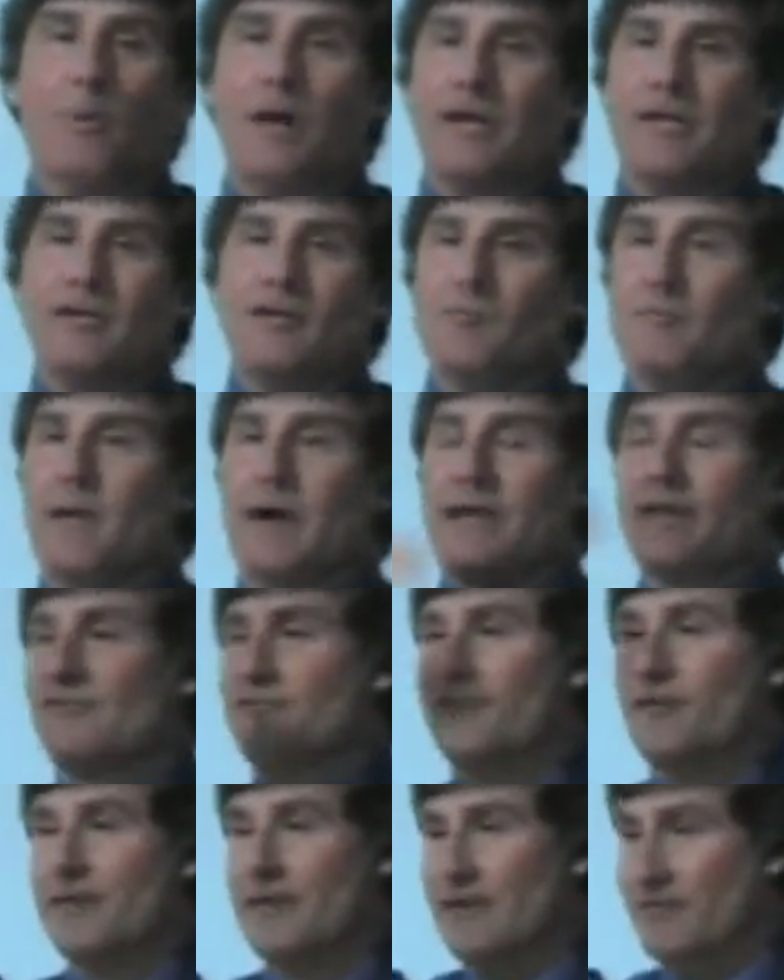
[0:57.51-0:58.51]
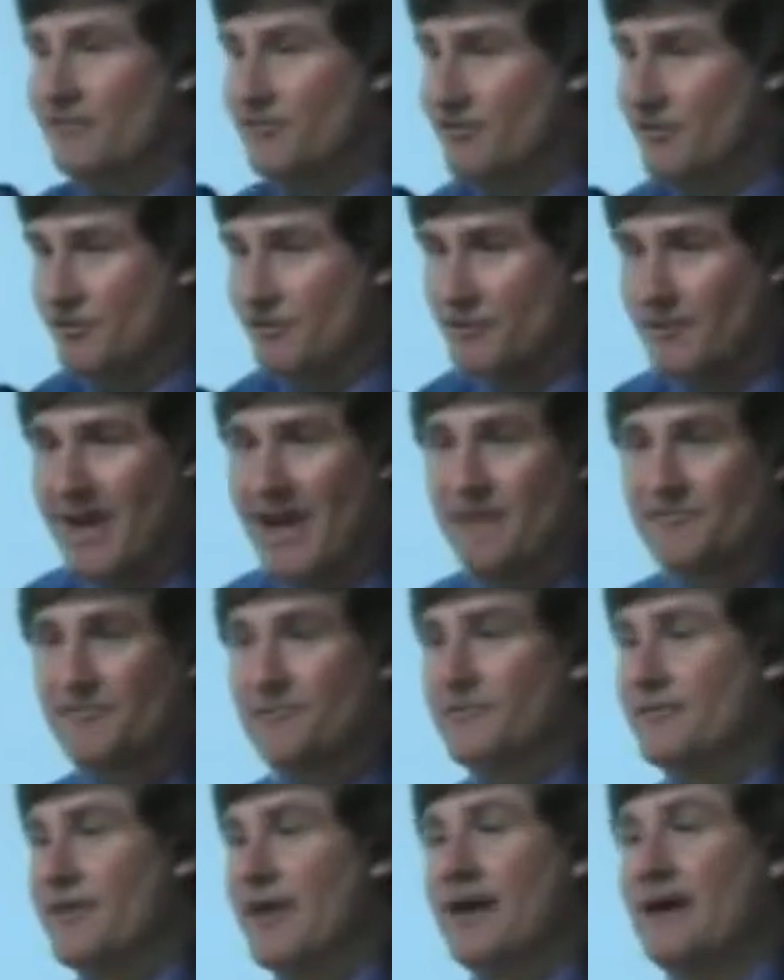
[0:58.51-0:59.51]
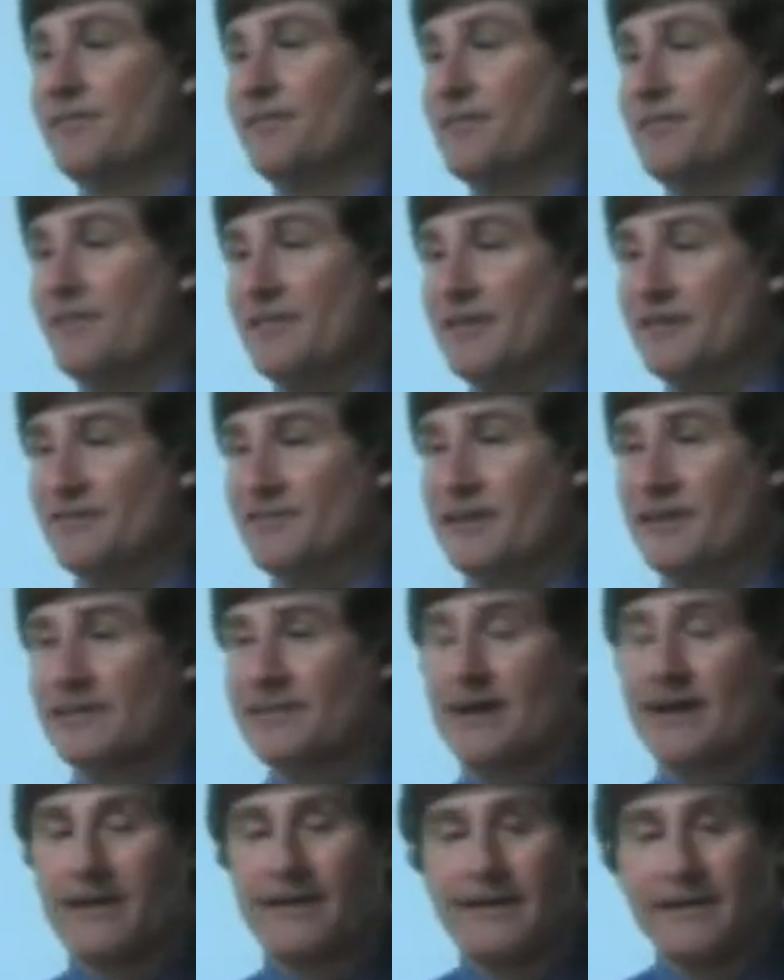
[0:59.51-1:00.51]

what you might turn into after death and things like that.